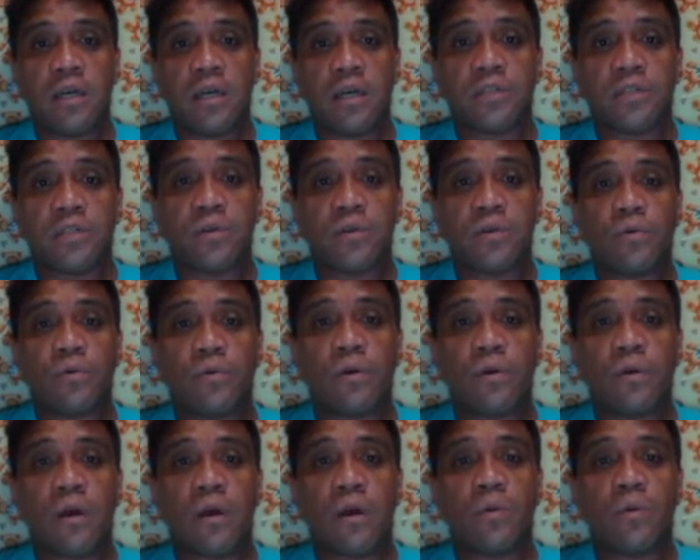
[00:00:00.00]
So
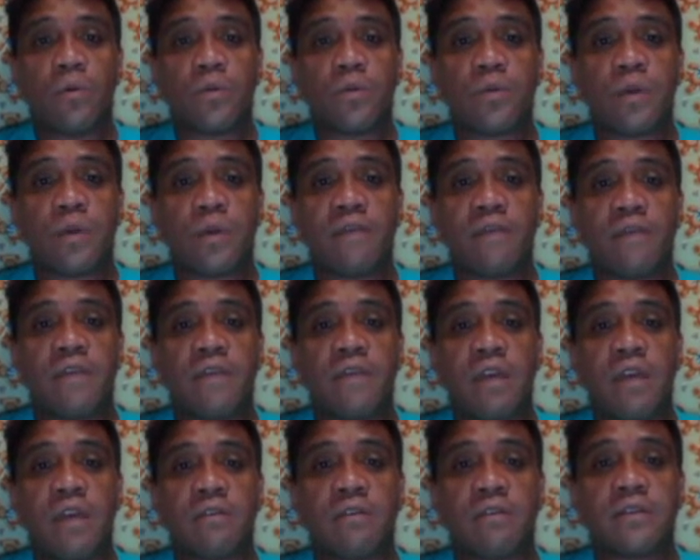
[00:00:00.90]
what we have
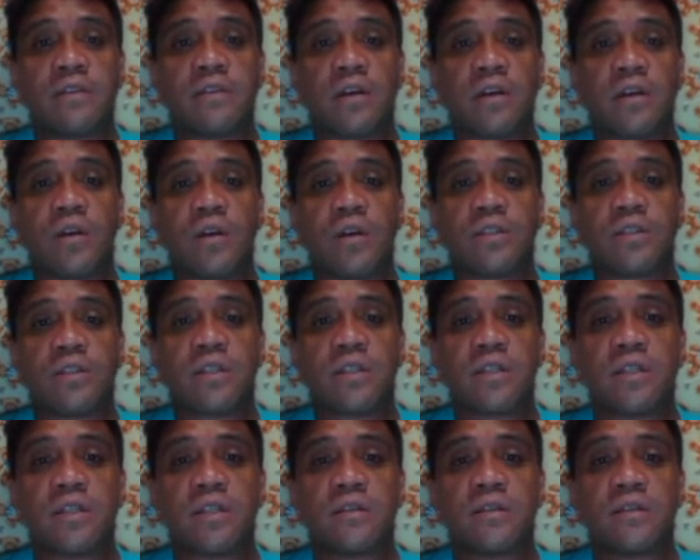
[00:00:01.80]
here is the
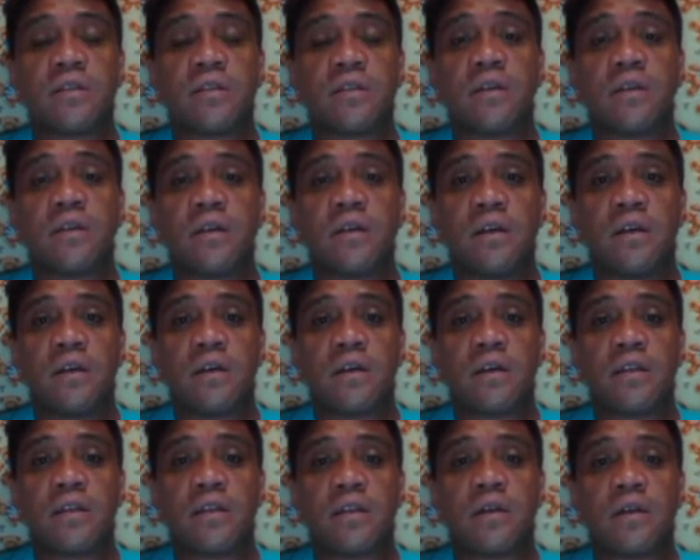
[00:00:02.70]
constant
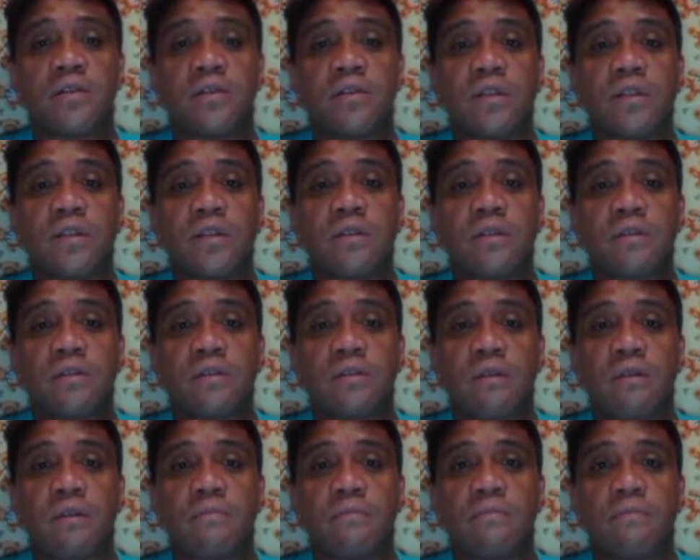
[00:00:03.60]

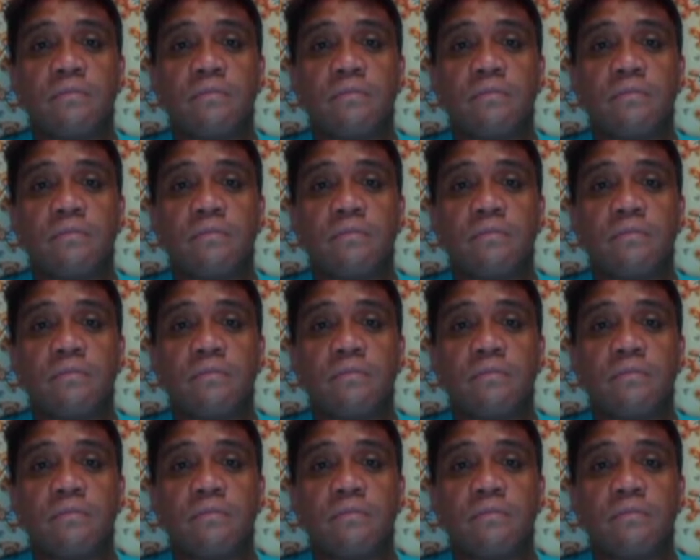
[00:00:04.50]
term.